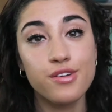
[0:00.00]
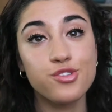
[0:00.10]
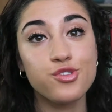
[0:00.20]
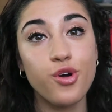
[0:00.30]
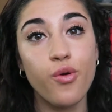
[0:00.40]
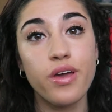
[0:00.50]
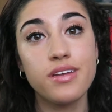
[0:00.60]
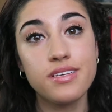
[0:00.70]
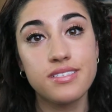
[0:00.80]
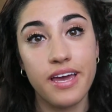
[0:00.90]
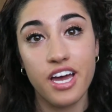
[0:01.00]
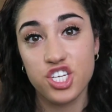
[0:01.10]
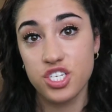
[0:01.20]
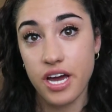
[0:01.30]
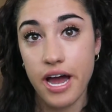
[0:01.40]
So in a
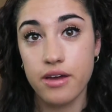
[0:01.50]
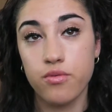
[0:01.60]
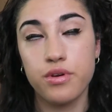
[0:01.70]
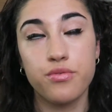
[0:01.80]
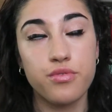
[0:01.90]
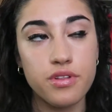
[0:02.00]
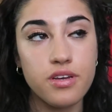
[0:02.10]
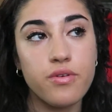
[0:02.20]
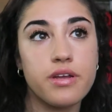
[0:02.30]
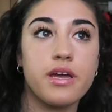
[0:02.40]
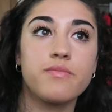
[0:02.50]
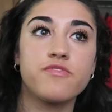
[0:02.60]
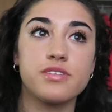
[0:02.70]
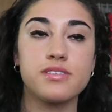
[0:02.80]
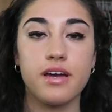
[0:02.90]
DASH diet, we really want to
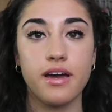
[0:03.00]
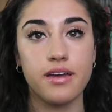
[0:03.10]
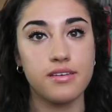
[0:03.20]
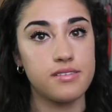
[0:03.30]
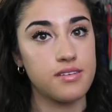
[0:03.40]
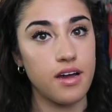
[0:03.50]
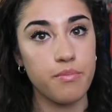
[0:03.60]
emphasize